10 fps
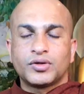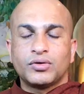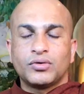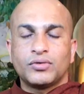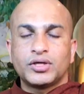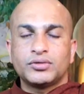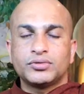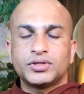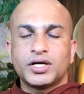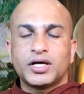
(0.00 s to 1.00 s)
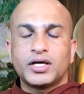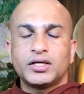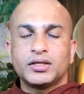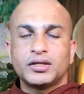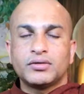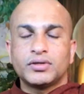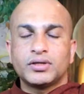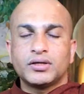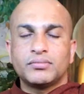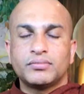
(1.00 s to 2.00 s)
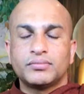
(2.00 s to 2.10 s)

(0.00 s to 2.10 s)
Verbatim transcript: No one to share anything with them.